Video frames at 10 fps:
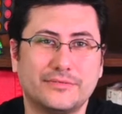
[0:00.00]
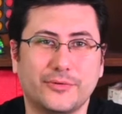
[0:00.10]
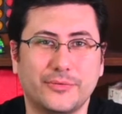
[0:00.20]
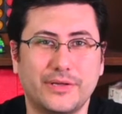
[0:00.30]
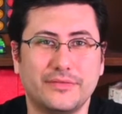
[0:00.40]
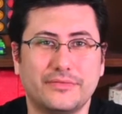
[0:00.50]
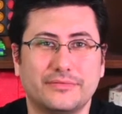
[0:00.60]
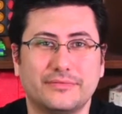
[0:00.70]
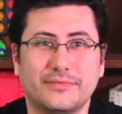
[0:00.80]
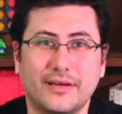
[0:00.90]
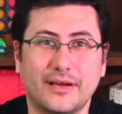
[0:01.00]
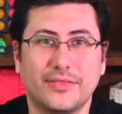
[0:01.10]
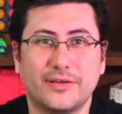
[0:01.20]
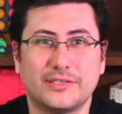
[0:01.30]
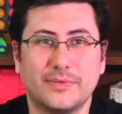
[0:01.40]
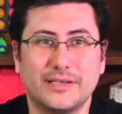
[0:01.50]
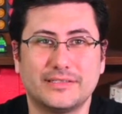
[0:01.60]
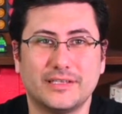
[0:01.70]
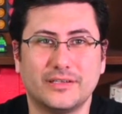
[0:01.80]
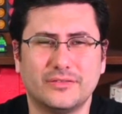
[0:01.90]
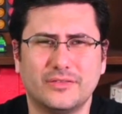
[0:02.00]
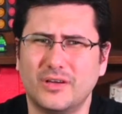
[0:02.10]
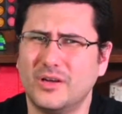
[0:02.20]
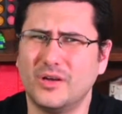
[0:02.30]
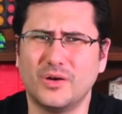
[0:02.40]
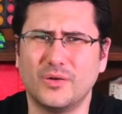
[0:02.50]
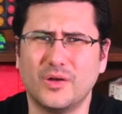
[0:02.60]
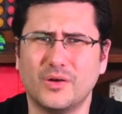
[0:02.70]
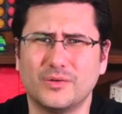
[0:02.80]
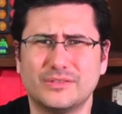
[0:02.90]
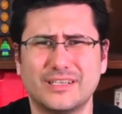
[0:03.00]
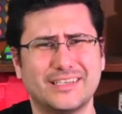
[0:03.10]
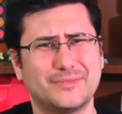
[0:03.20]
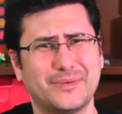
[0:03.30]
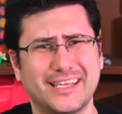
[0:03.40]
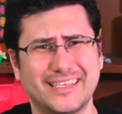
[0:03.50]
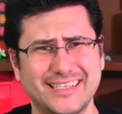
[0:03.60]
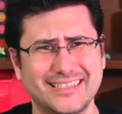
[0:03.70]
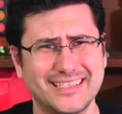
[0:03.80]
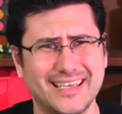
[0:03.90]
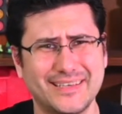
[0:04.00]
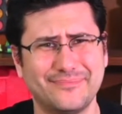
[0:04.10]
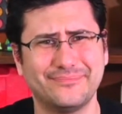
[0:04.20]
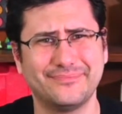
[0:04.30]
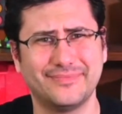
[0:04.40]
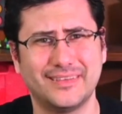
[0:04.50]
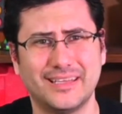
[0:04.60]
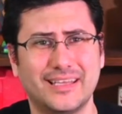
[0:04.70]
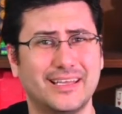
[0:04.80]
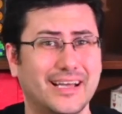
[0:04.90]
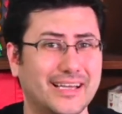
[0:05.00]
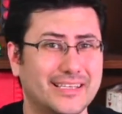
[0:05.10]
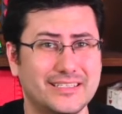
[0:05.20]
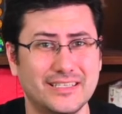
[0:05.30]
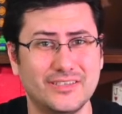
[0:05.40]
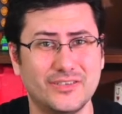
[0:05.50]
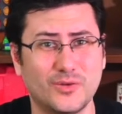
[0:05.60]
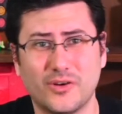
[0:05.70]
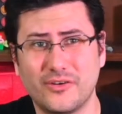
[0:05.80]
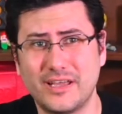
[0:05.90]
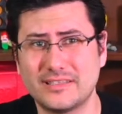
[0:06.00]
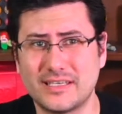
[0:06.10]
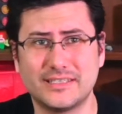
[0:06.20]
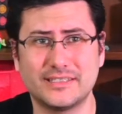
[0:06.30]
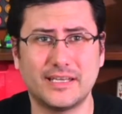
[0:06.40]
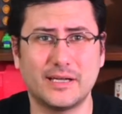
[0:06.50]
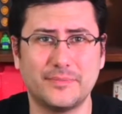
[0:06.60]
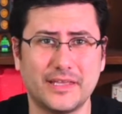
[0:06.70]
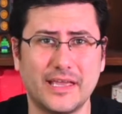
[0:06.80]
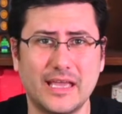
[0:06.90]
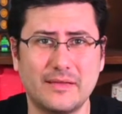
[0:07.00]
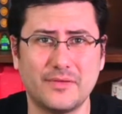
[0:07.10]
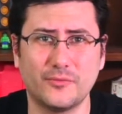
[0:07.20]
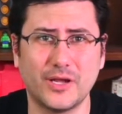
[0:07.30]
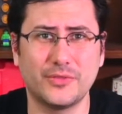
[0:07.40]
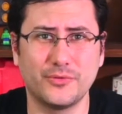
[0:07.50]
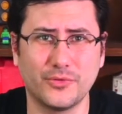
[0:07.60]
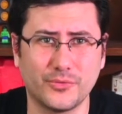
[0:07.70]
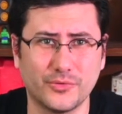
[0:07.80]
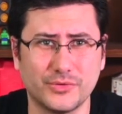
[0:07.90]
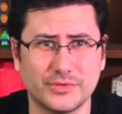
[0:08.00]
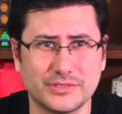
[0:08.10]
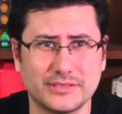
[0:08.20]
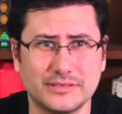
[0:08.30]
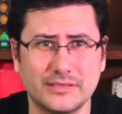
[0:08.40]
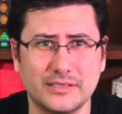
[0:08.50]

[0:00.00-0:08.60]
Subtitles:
for Reef, I thought to myself, oh no, did I just buy a kid's game? I continued to worry as I set up the game and read through the rules.